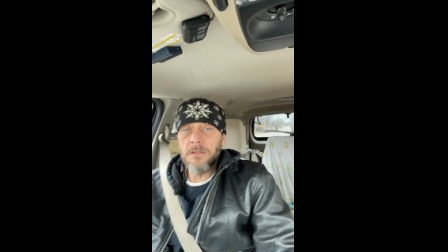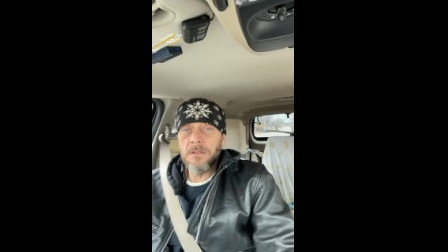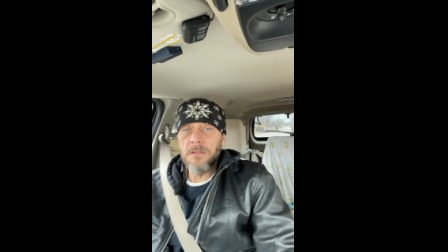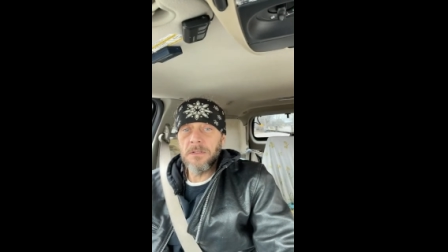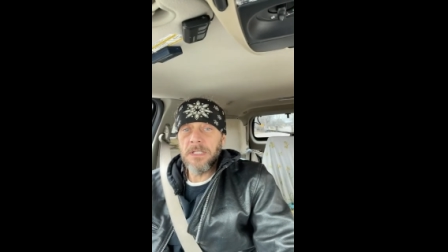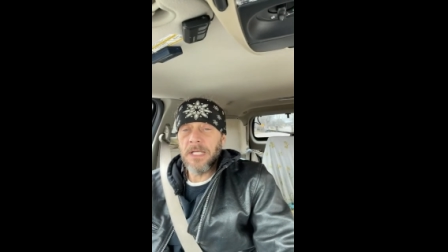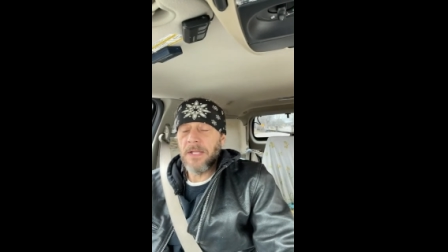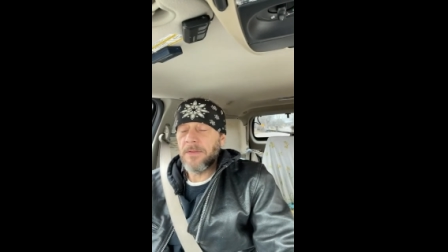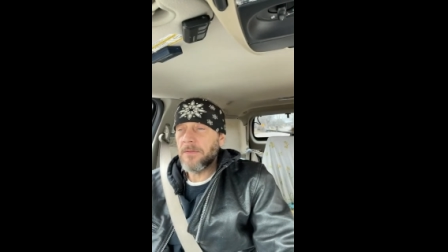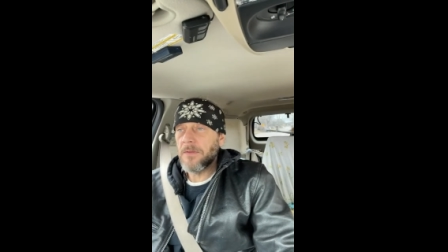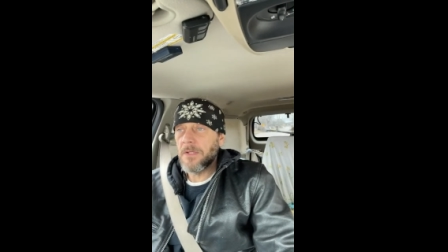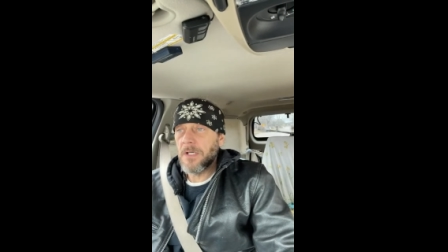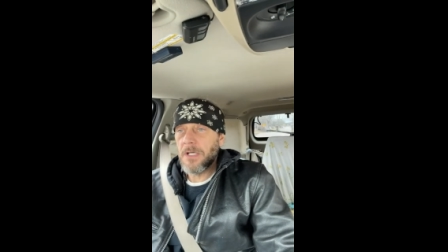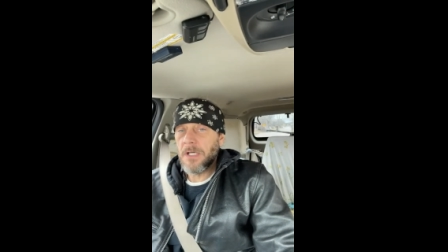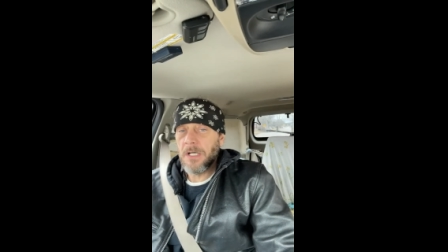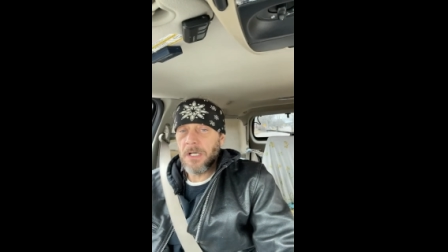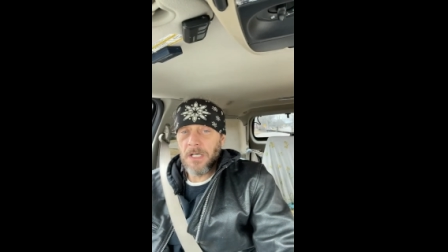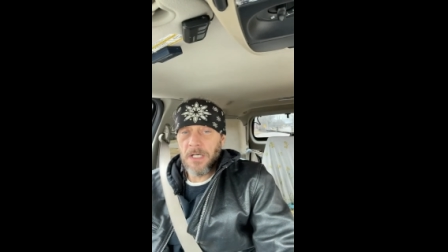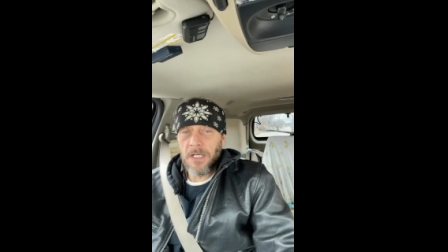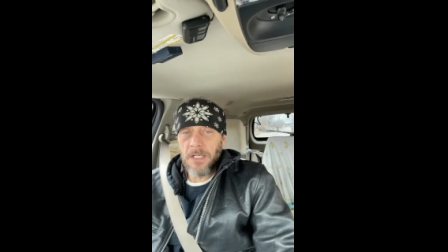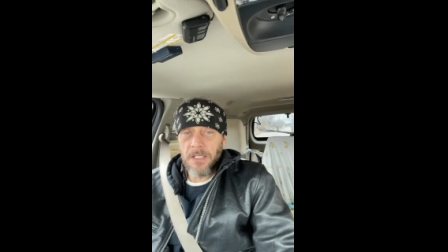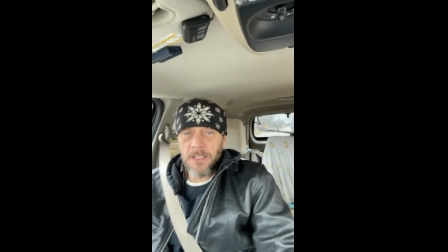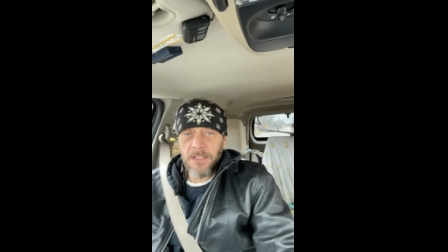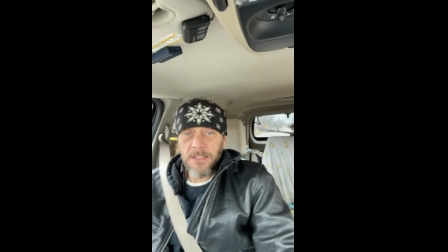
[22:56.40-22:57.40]
the
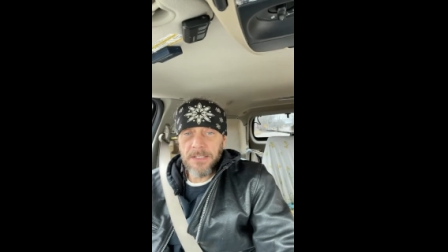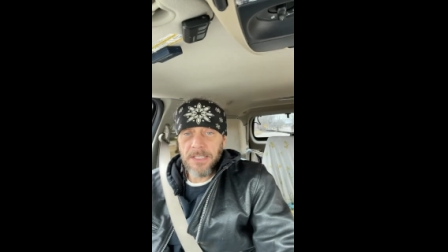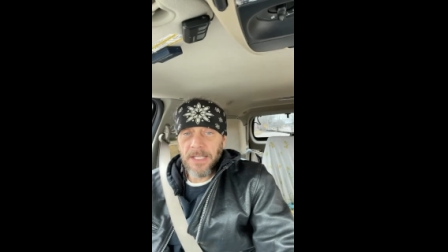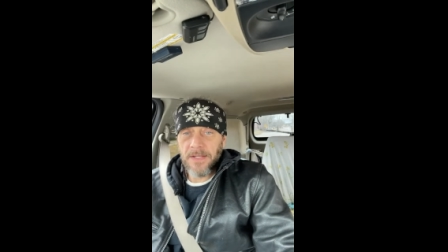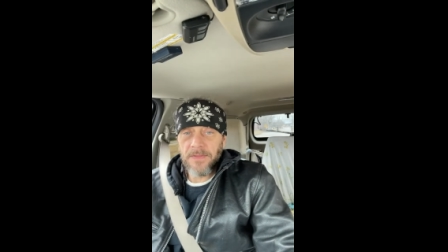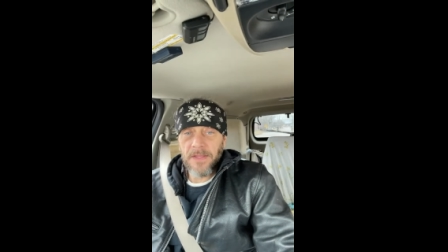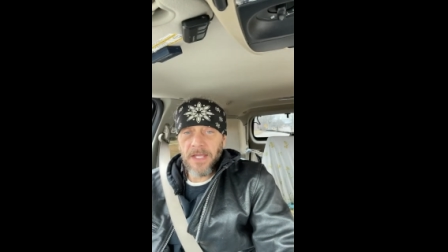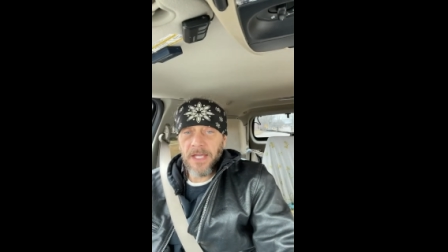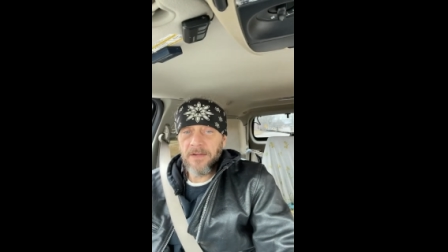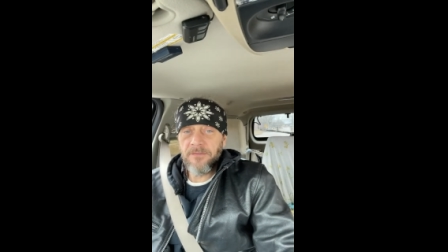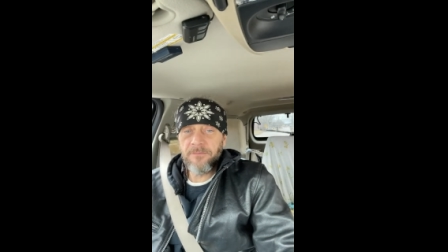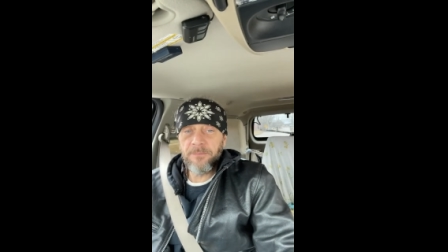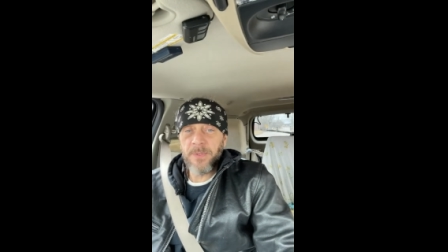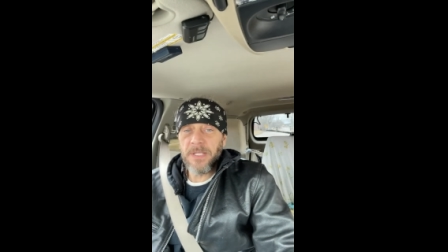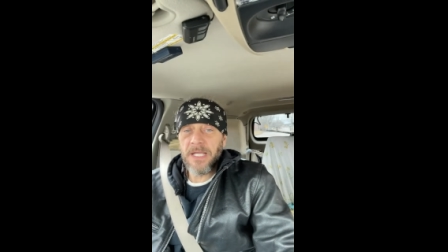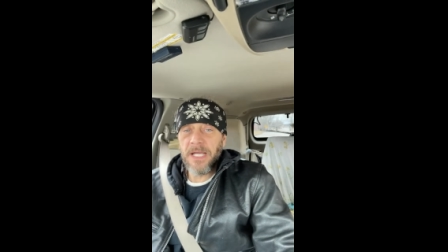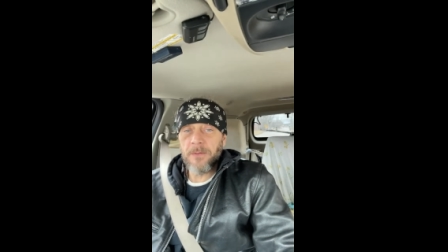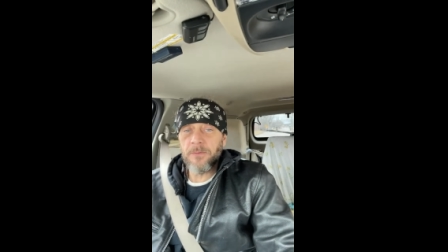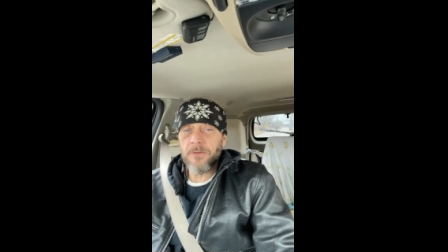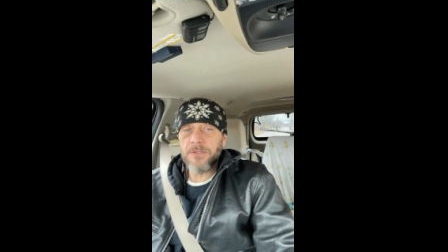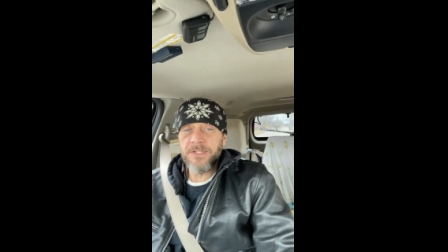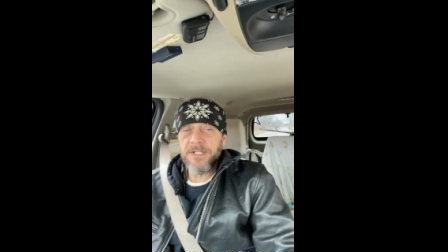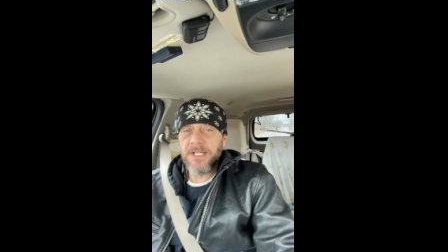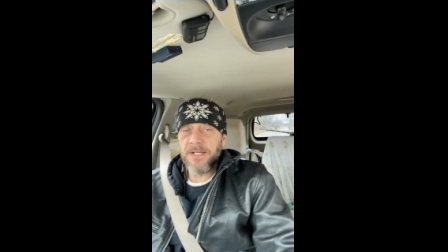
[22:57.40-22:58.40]

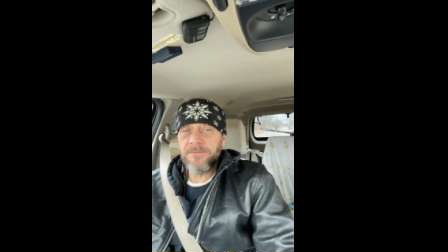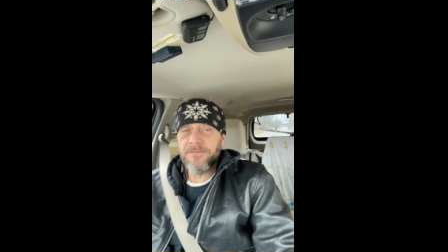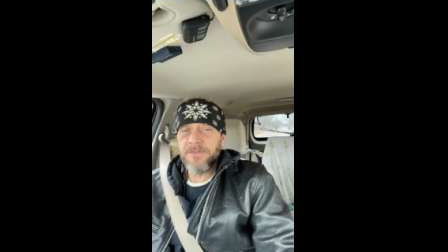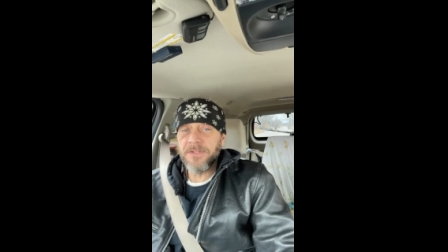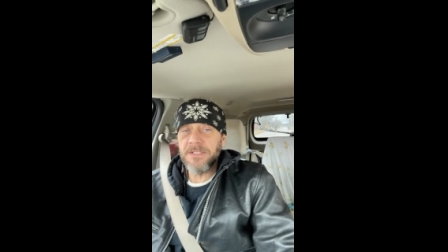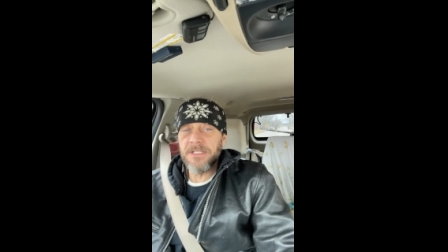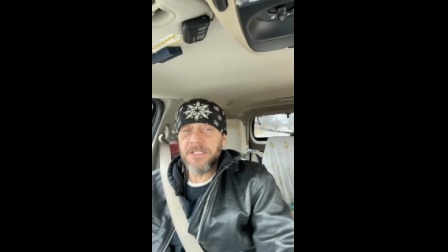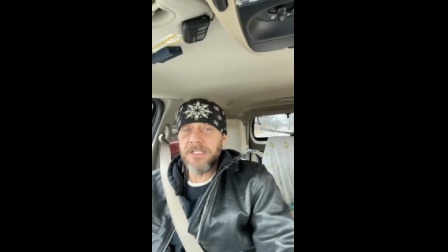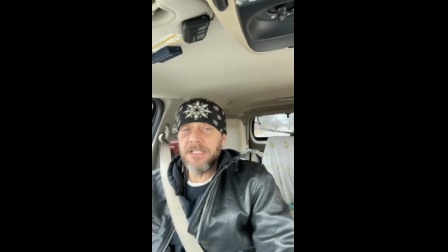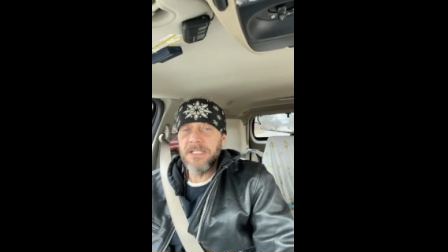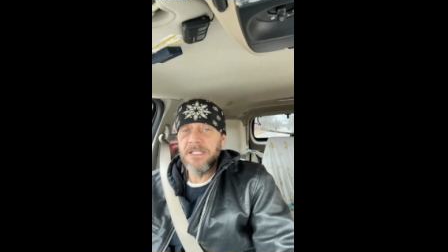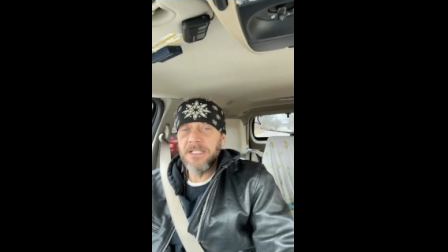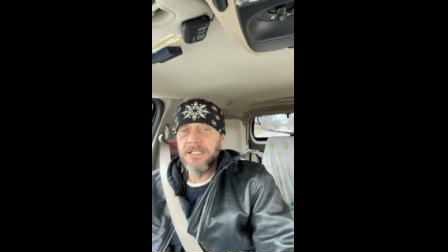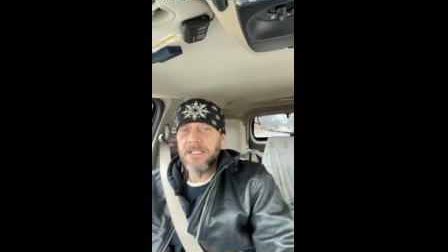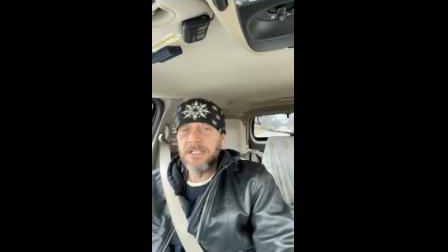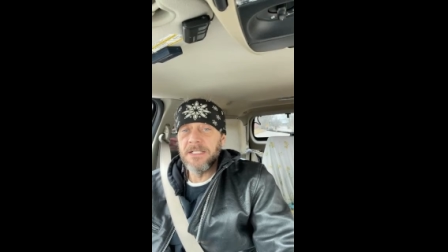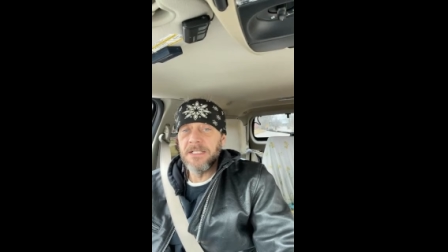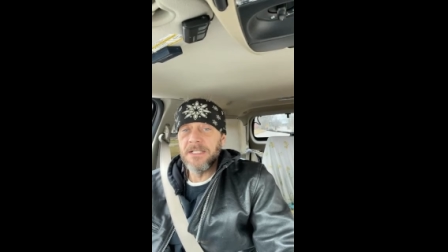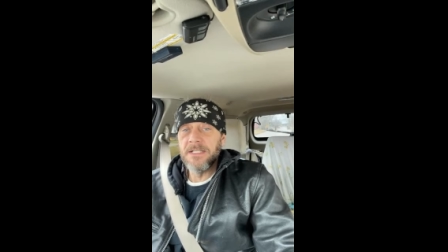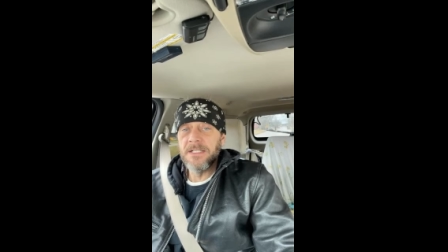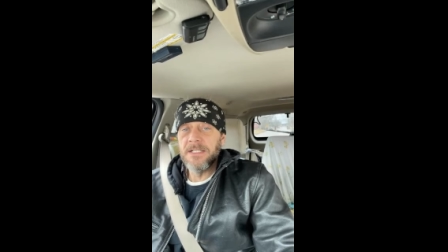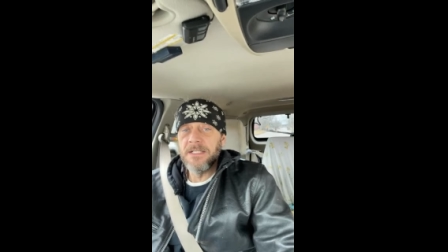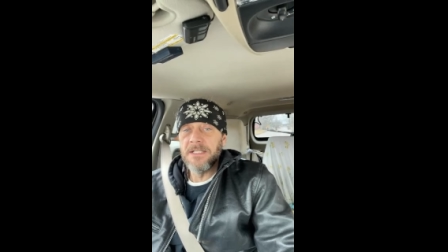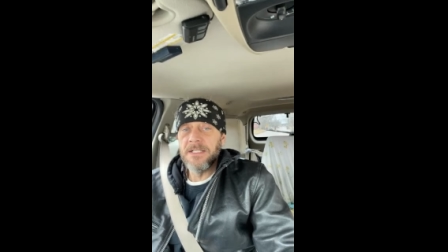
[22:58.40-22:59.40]
FBI would definitely,
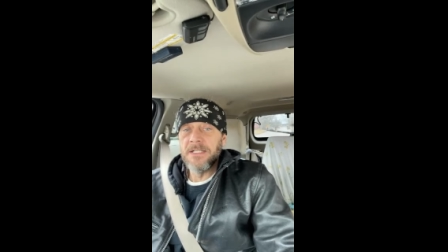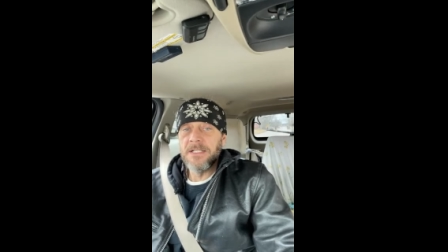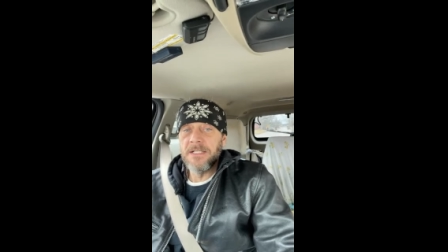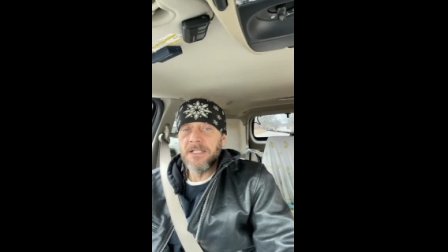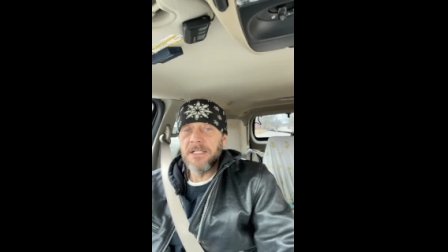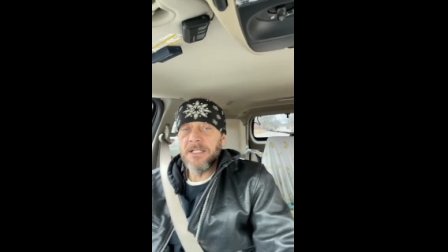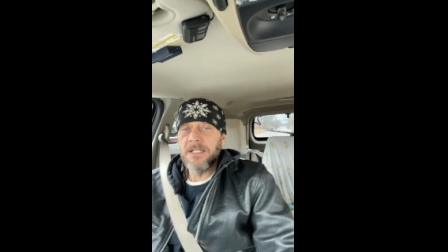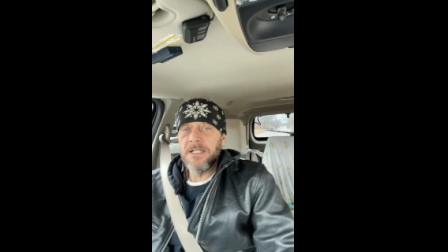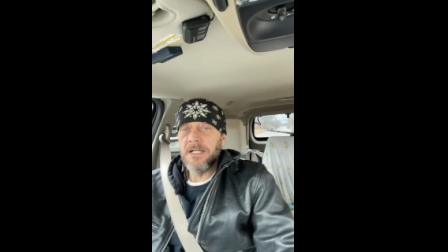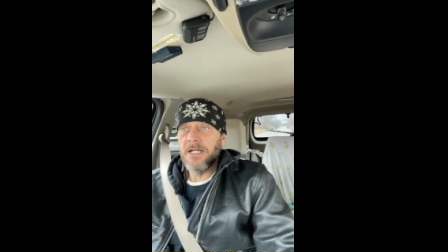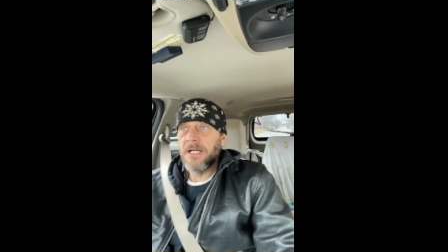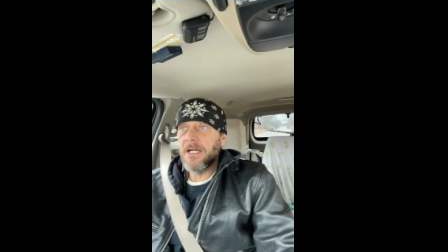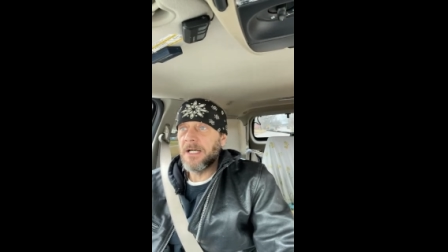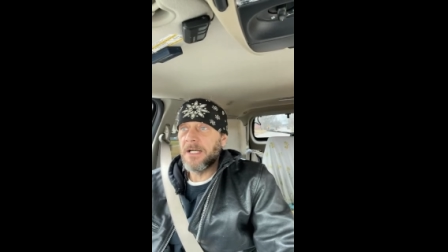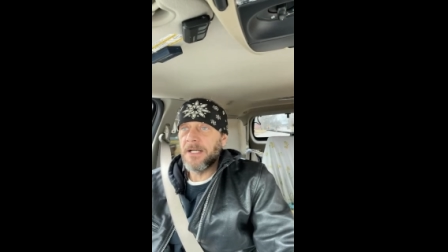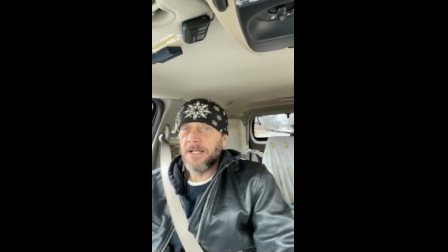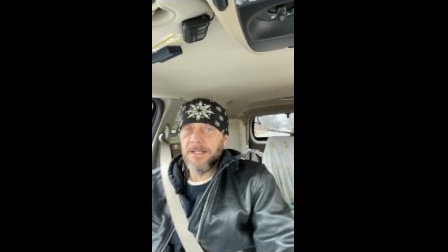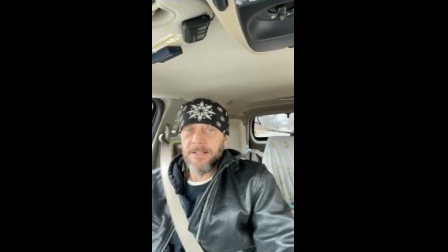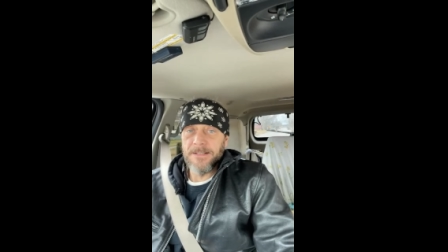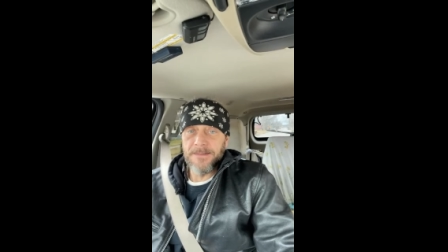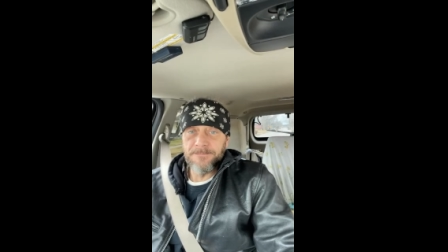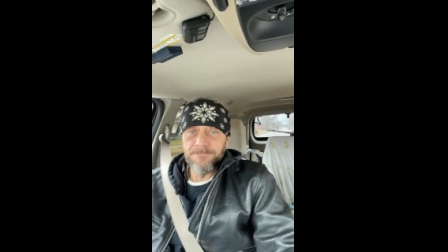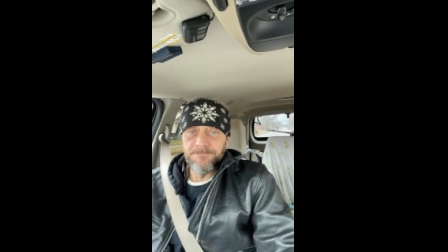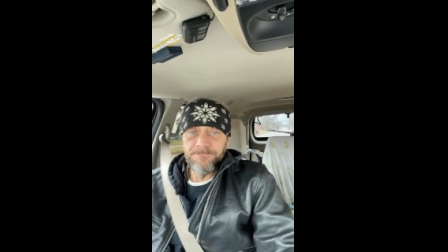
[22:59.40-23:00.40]

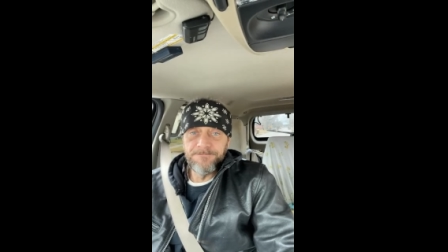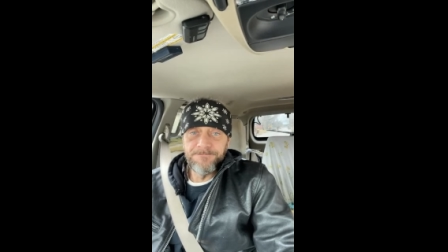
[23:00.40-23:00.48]
but